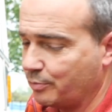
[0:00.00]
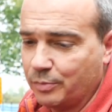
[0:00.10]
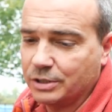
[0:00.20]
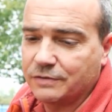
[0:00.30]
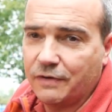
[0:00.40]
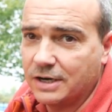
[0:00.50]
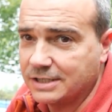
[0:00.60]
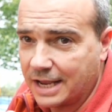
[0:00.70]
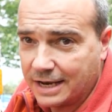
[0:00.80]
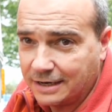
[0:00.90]
But as far
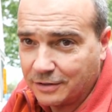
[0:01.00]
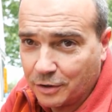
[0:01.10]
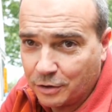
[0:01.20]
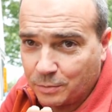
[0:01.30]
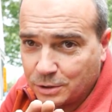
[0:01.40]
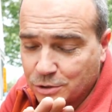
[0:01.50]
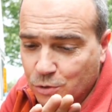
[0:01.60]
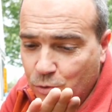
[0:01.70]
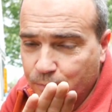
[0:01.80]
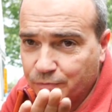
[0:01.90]
as any of the other ones
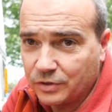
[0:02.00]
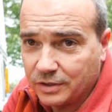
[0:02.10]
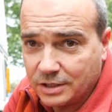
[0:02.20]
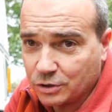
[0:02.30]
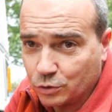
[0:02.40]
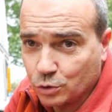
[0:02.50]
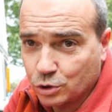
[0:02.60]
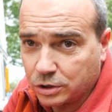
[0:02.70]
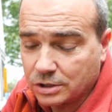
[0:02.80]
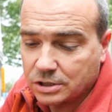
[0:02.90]
go, these are
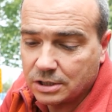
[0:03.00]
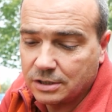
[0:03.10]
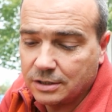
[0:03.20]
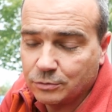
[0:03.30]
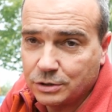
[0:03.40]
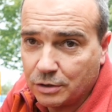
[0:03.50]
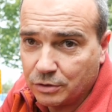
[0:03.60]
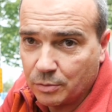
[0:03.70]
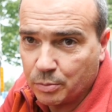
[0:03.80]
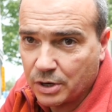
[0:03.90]
useless. It will tell you
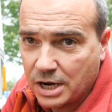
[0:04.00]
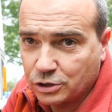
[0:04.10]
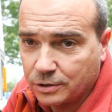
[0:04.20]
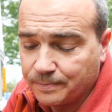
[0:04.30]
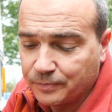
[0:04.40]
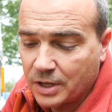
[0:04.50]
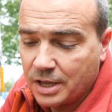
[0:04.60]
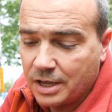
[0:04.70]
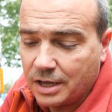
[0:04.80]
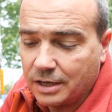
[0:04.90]
the pressure,
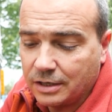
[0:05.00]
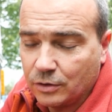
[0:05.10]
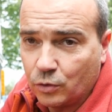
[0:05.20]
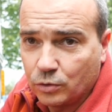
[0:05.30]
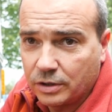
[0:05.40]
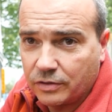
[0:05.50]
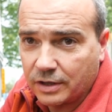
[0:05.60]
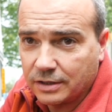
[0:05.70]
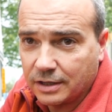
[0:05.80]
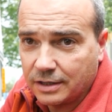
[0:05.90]
and the only
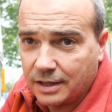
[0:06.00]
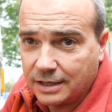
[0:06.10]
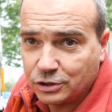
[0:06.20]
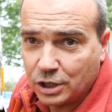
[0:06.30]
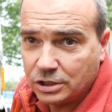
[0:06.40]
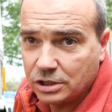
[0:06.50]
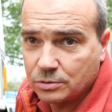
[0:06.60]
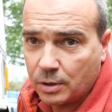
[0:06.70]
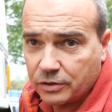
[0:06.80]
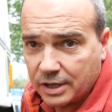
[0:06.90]
thing that
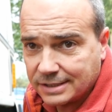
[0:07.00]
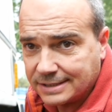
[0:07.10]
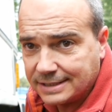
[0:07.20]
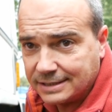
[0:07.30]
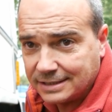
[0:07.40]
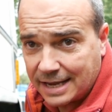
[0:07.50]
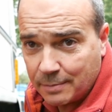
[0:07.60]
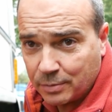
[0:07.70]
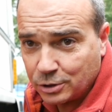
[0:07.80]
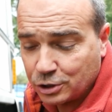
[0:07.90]
changes with is
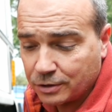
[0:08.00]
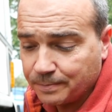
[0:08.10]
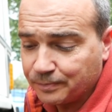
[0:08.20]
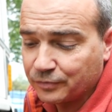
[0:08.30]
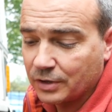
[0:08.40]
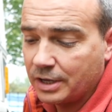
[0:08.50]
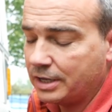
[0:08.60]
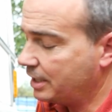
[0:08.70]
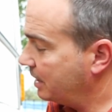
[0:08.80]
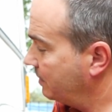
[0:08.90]
temperature,
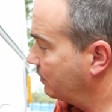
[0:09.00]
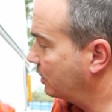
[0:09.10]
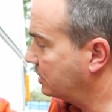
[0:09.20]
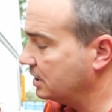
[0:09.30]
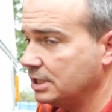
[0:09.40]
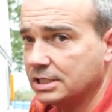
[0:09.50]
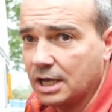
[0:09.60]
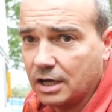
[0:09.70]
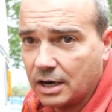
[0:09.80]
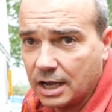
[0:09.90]
because these
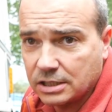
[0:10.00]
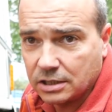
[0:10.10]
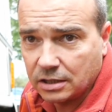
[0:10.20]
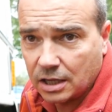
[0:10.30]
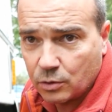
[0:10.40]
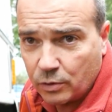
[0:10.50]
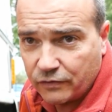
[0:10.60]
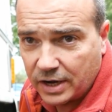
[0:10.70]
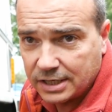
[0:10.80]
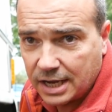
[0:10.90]
are actually
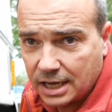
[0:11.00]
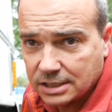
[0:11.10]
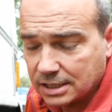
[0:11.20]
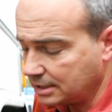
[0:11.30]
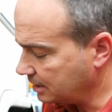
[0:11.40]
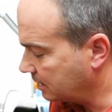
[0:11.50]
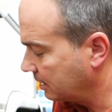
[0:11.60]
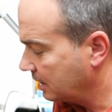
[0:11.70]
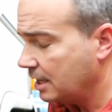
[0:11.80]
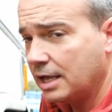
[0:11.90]
liquefied gas in here,
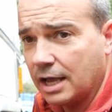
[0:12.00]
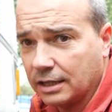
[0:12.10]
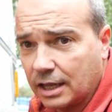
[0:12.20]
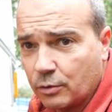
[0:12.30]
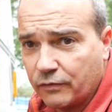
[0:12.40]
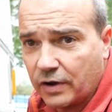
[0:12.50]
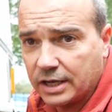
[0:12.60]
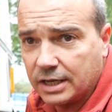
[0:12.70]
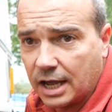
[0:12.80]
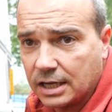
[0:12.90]
and
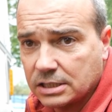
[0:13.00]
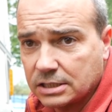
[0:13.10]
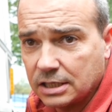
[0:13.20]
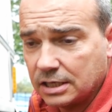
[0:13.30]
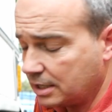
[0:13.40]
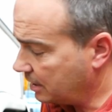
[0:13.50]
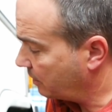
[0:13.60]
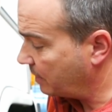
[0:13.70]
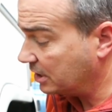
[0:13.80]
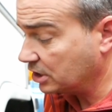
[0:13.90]
liquefied gas
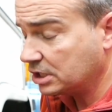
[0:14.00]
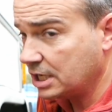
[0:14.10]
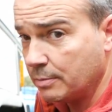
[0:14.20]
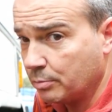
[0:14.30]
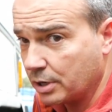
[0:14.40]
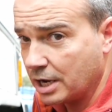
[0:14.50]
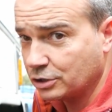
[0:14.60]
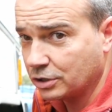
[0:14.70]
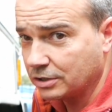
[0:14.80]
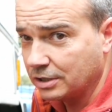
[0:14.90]
remains the same
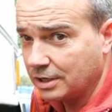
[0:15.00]
pressure